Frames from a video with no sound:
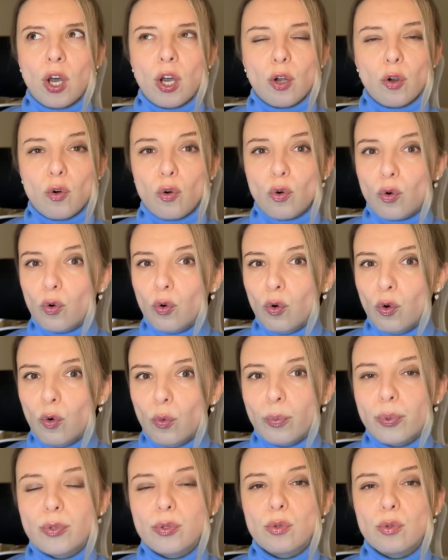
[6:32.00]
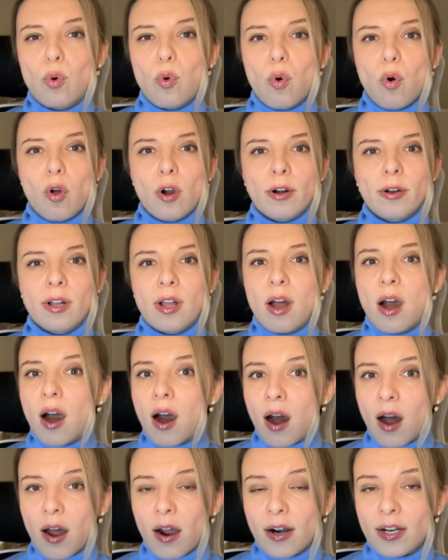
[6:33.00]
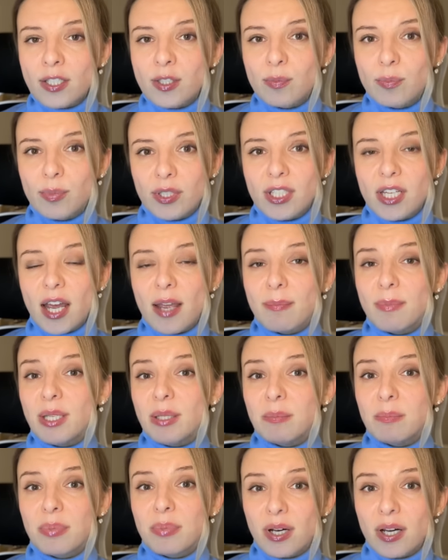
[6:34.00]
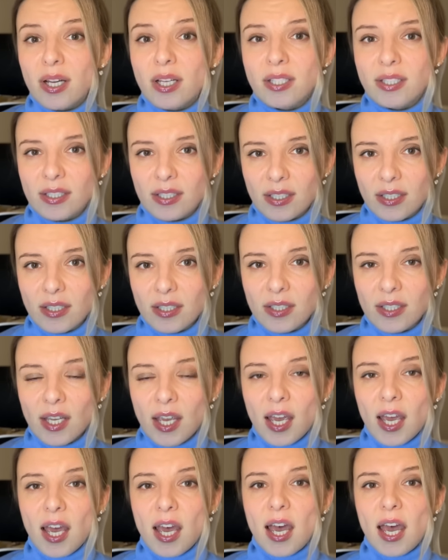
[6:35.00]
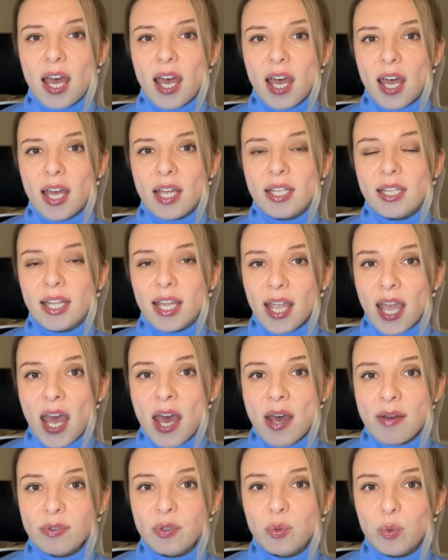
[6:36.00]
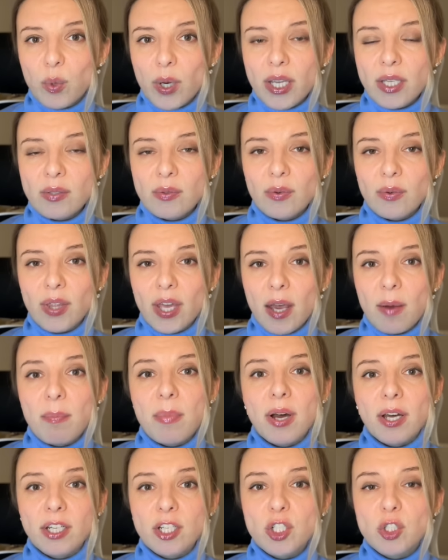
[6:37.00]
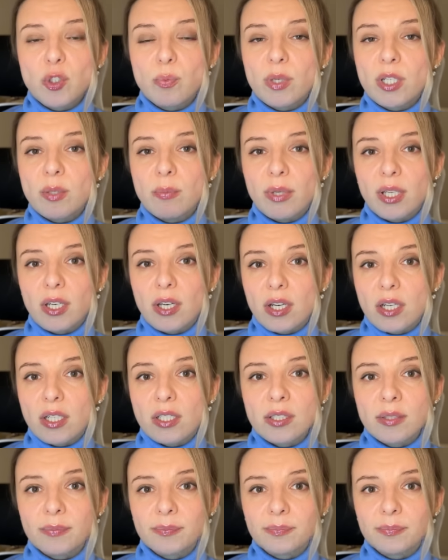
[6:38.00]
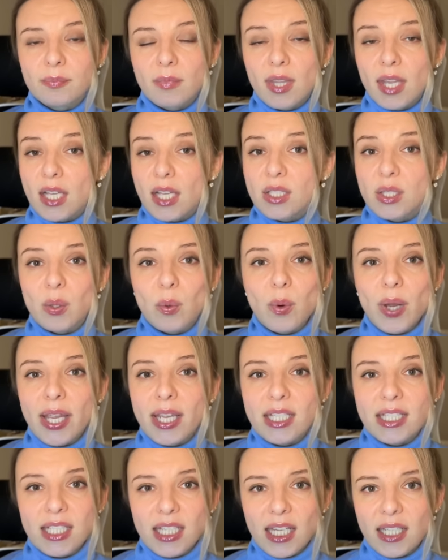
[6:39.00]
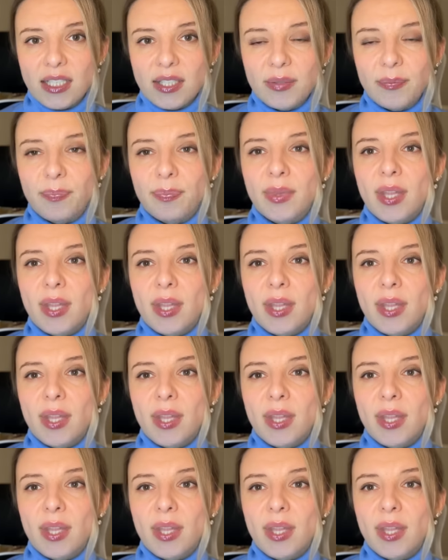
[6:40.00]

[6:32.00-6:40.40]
groups or cars, but I mean persons. And they have to wait for their punishment because that's the way it is.